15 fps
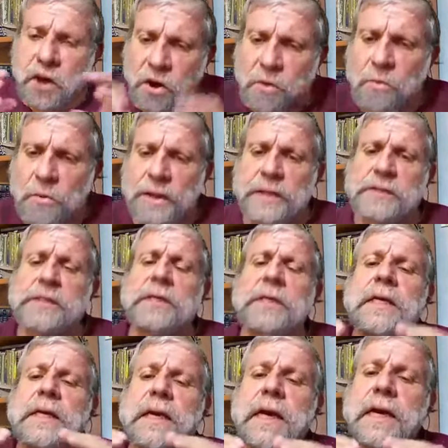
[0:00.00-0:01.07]
He
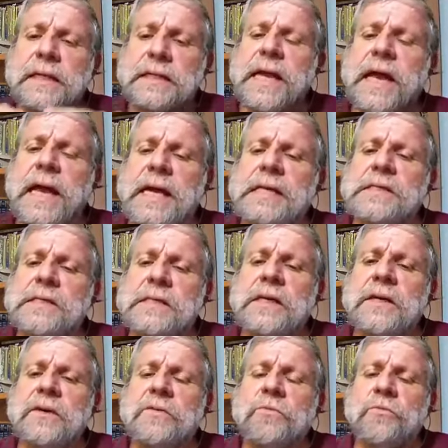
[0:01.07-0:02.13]
always
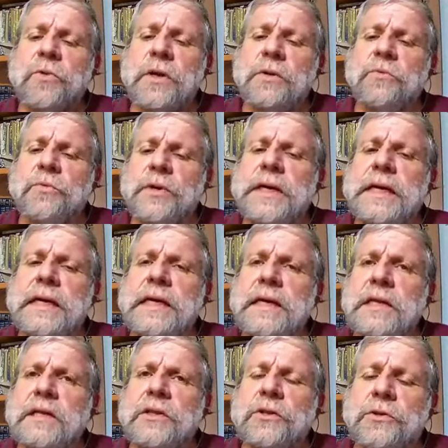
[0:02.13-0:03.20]
attacks when
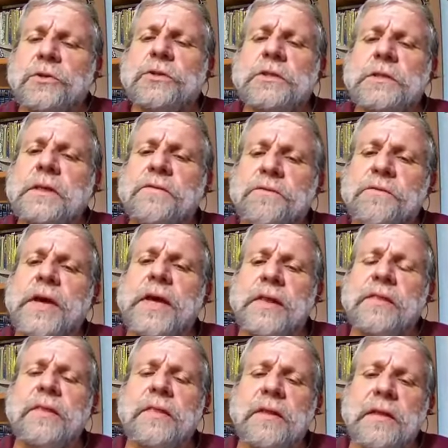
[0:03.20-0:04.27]
we lose
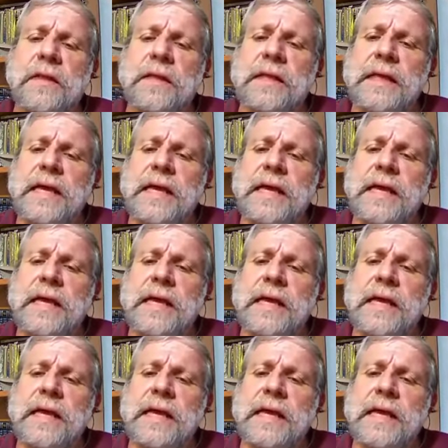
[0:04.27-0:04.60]
faith